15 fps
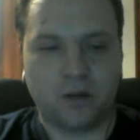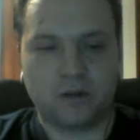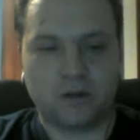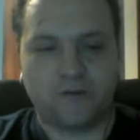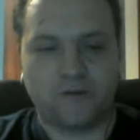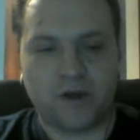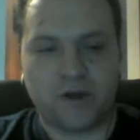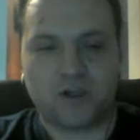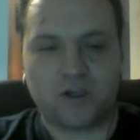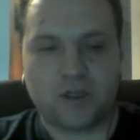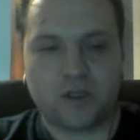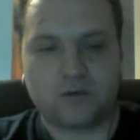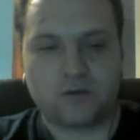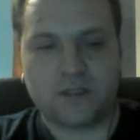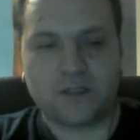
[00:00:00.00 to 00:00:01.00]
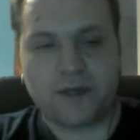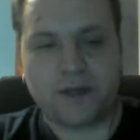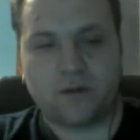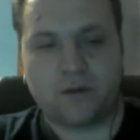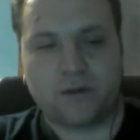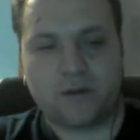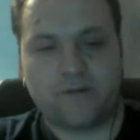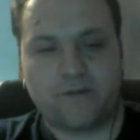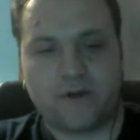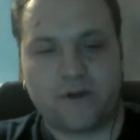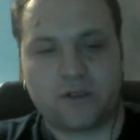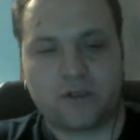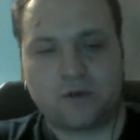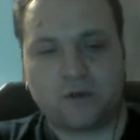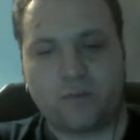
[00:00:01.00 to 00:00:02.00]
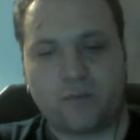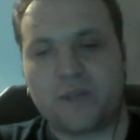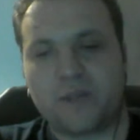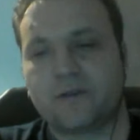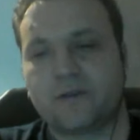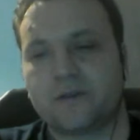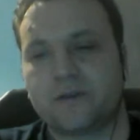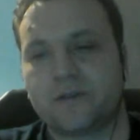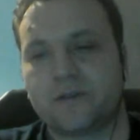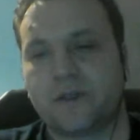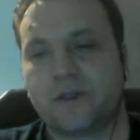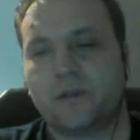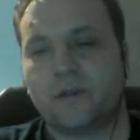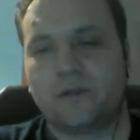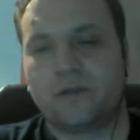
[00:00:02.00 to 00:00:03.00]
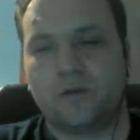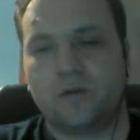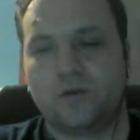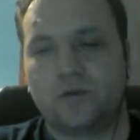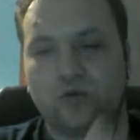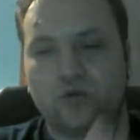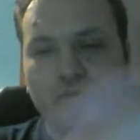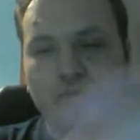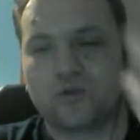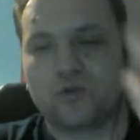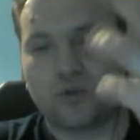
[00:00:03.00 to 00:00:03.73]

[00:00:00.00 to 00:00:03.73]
The functional style and the functional pattern say that you should use